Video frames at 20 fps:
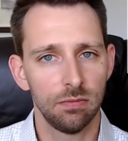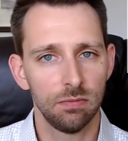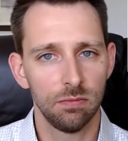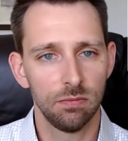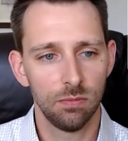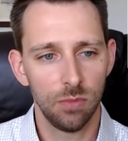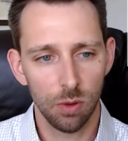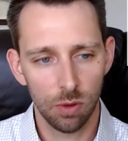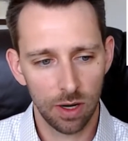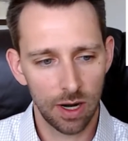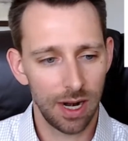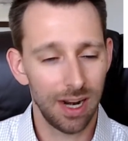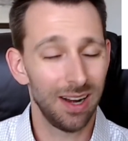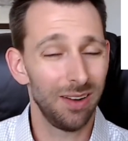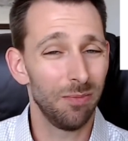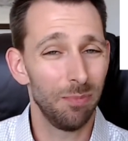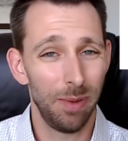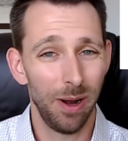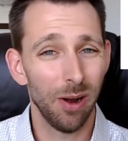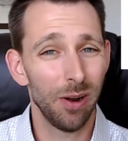what were kind of
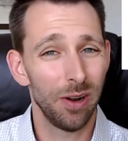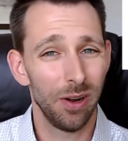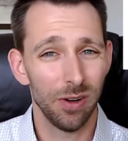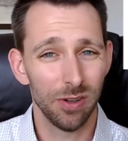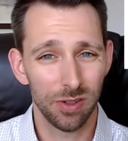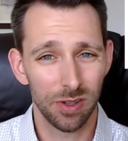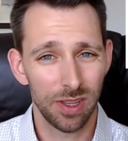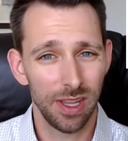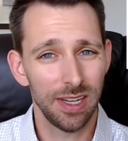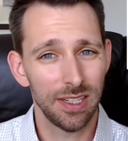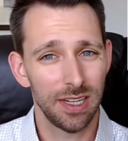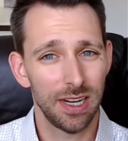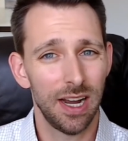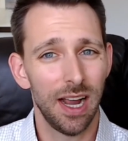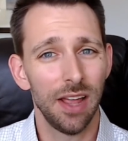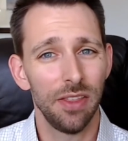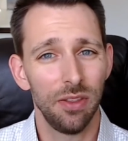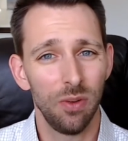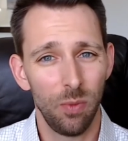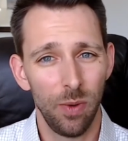barriers or things that got
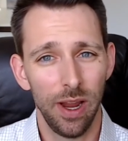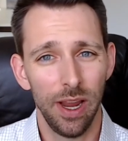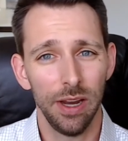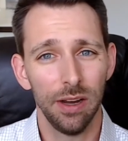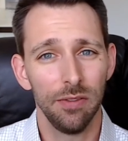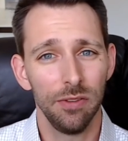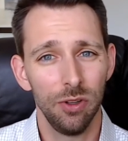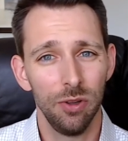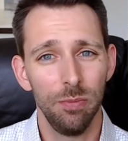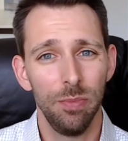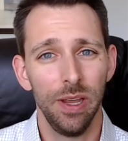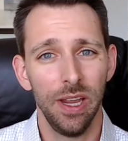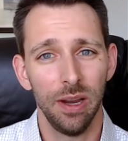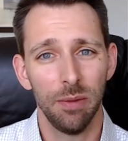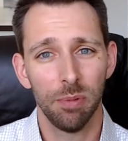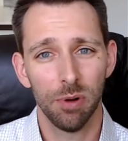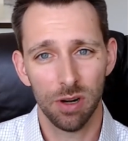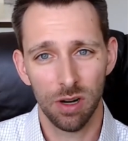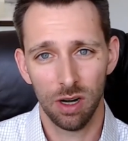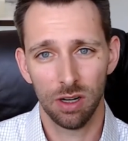in the way of you being
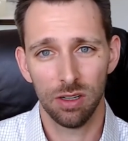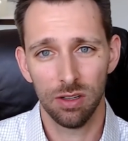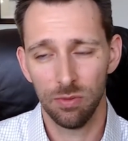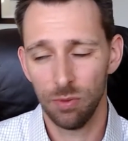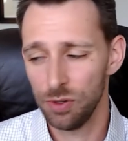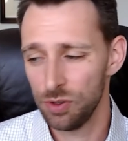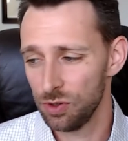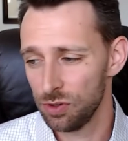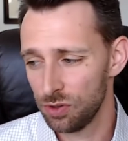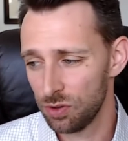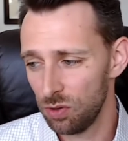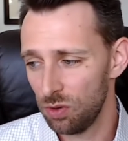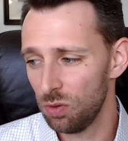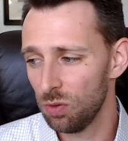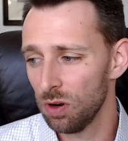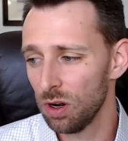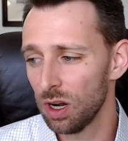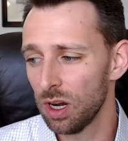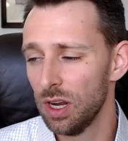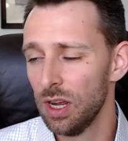productive with your
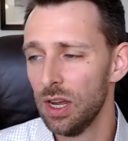schoolwork.